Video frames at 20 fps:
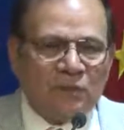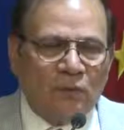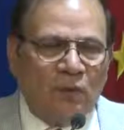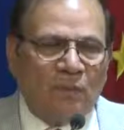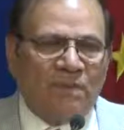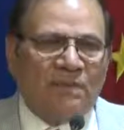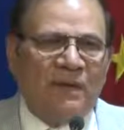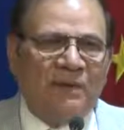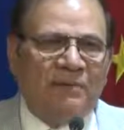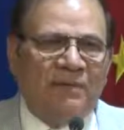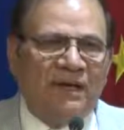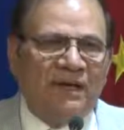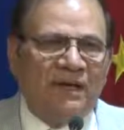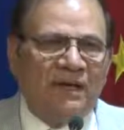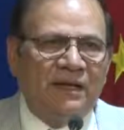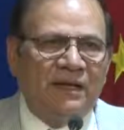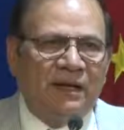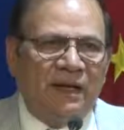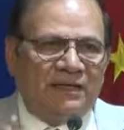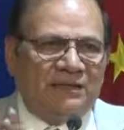
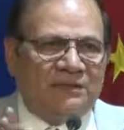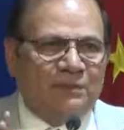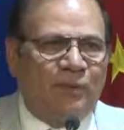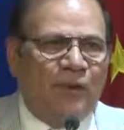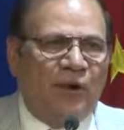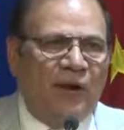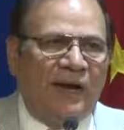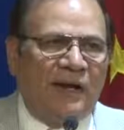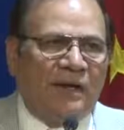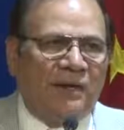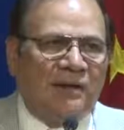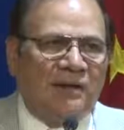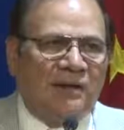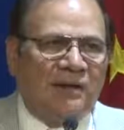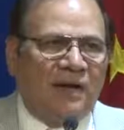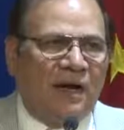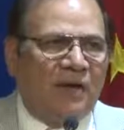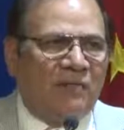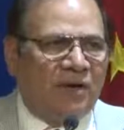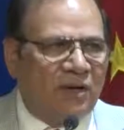optimally exploit
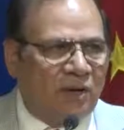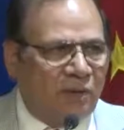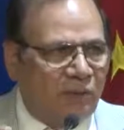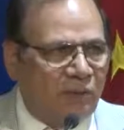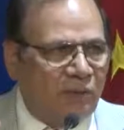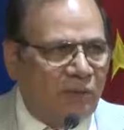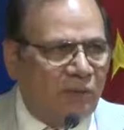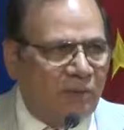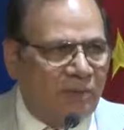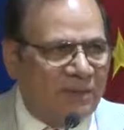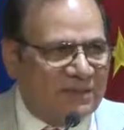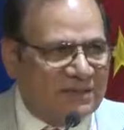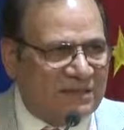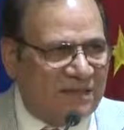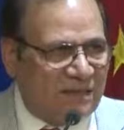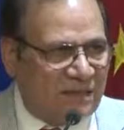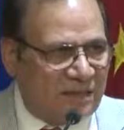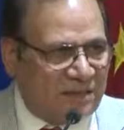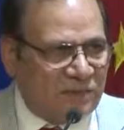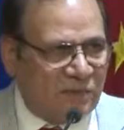our own
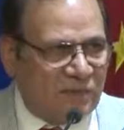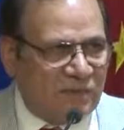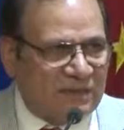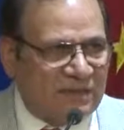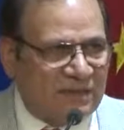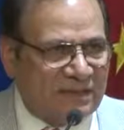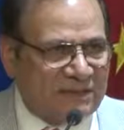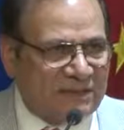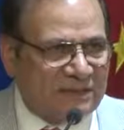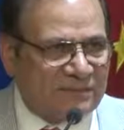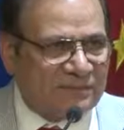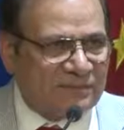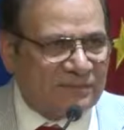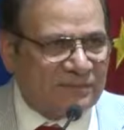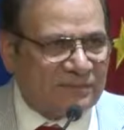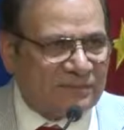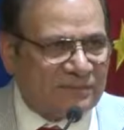domestic resources?